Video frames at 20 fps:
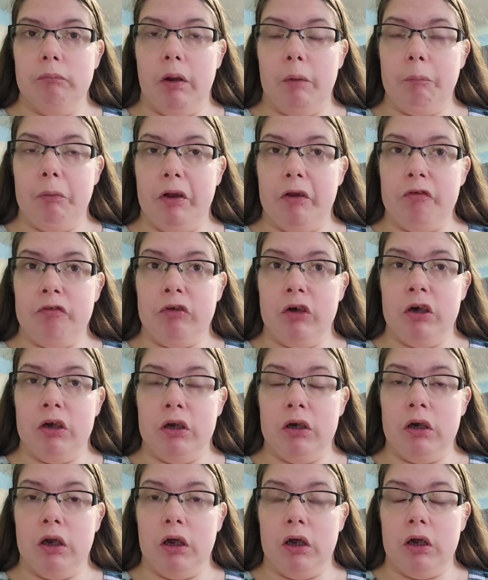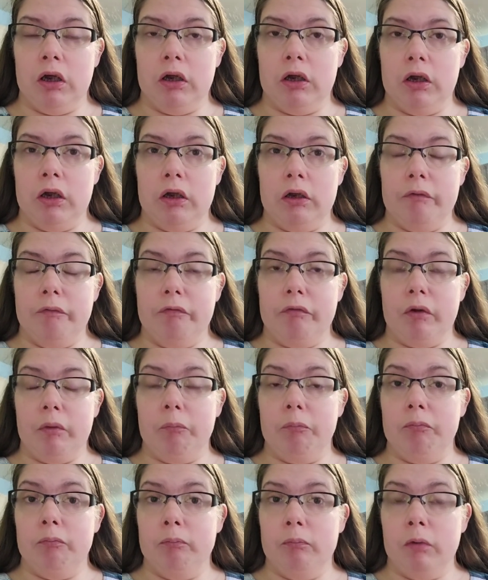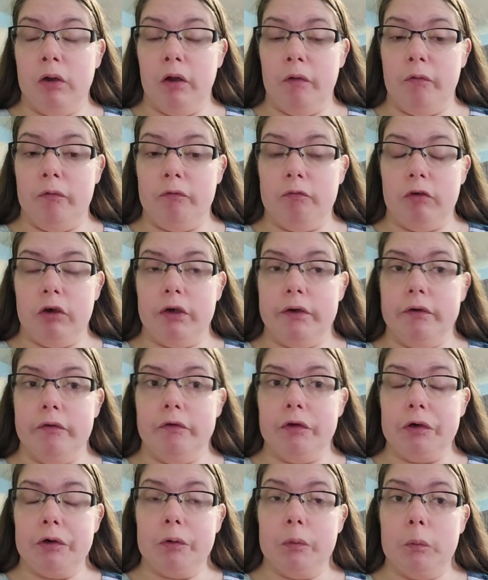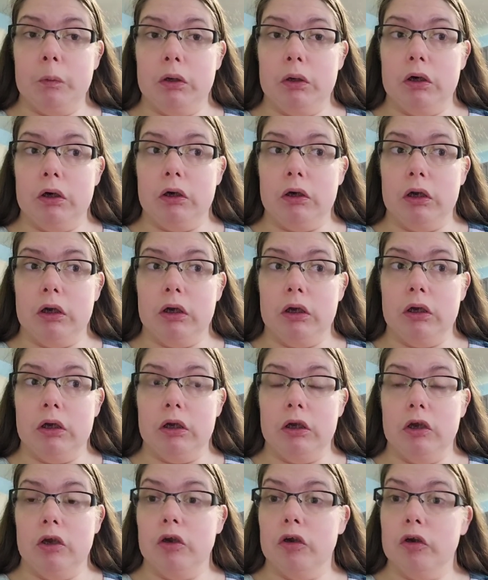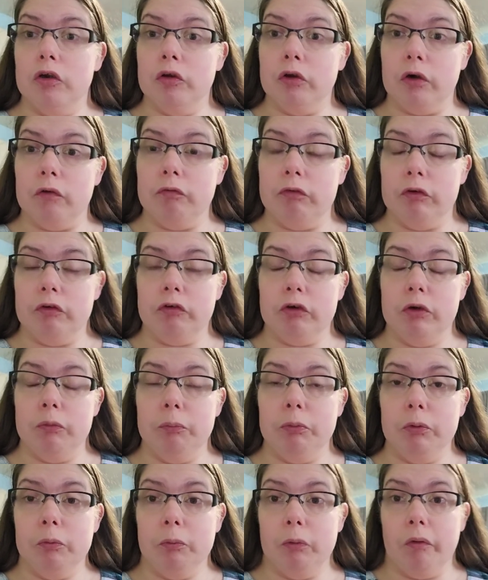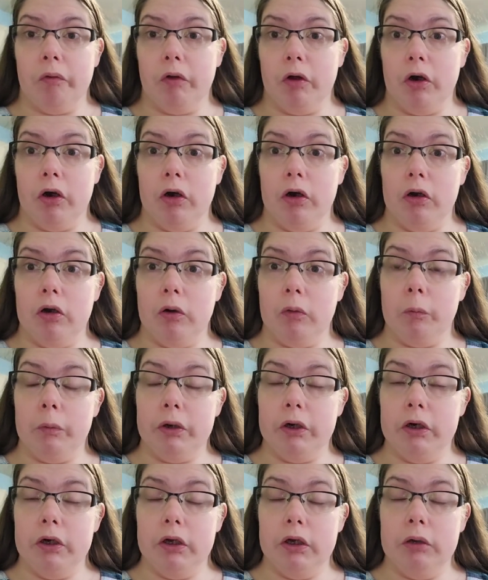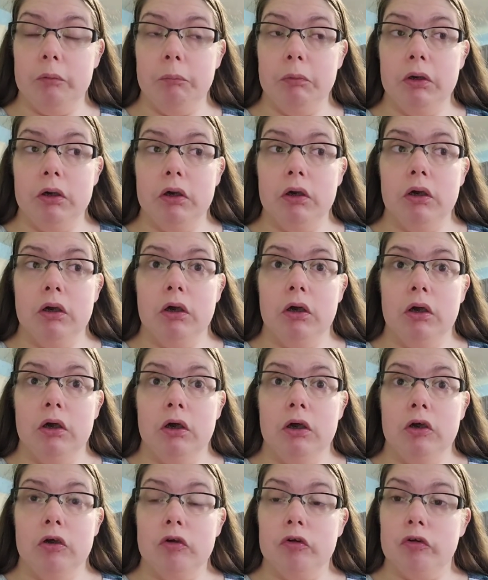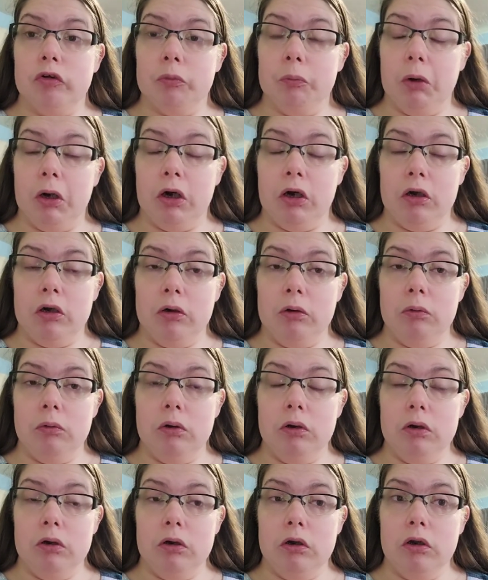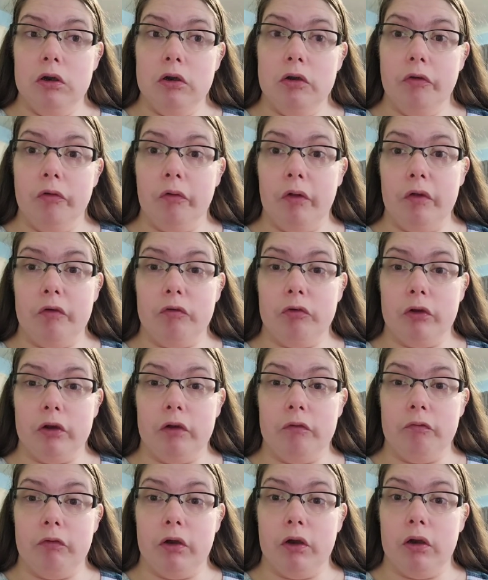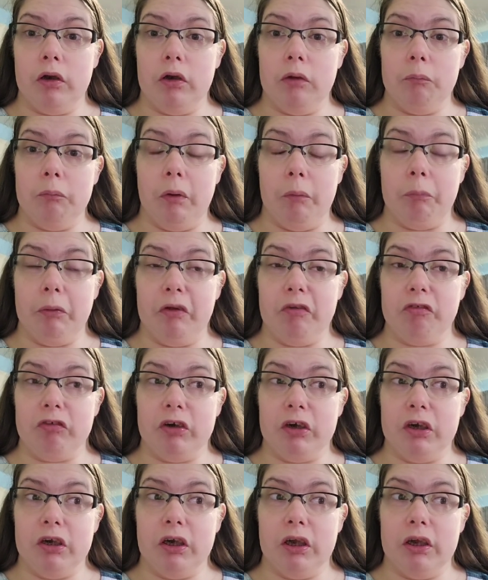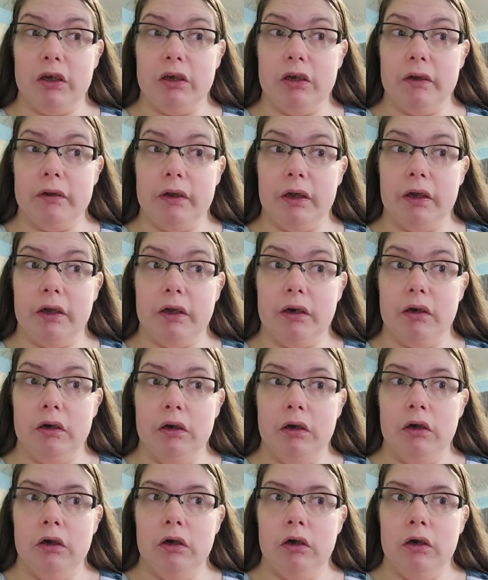my best friend and I and some other friends are going on a dolphin trip with our aquarium tomorrow. That's really fun. My best friend and I did that